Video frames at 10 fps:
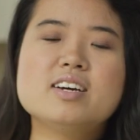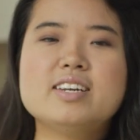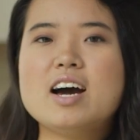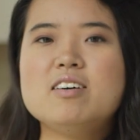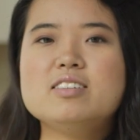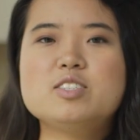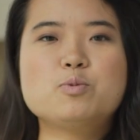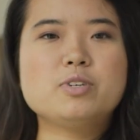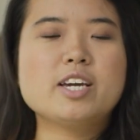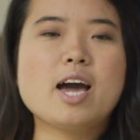Now let's
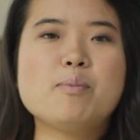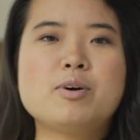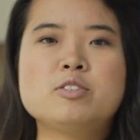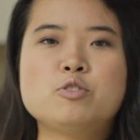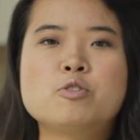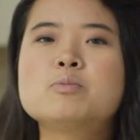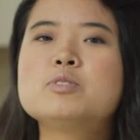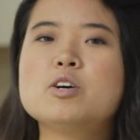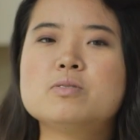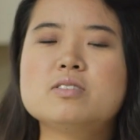recap our dorm
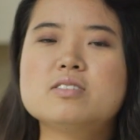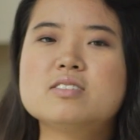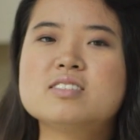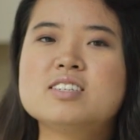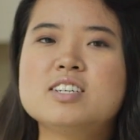don'ts.